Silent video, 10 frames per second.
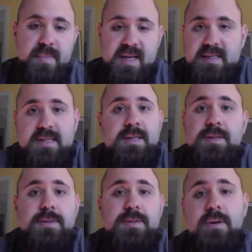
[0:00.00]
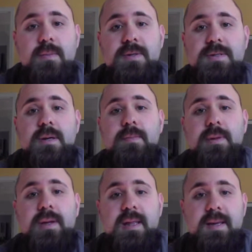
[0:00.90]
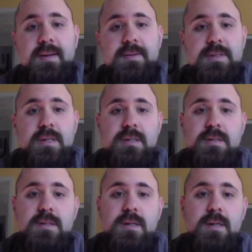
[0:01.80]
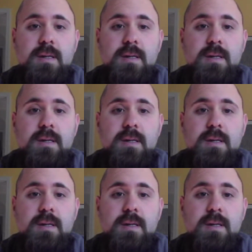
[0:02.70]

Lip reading: Like sensors are almost completely useless.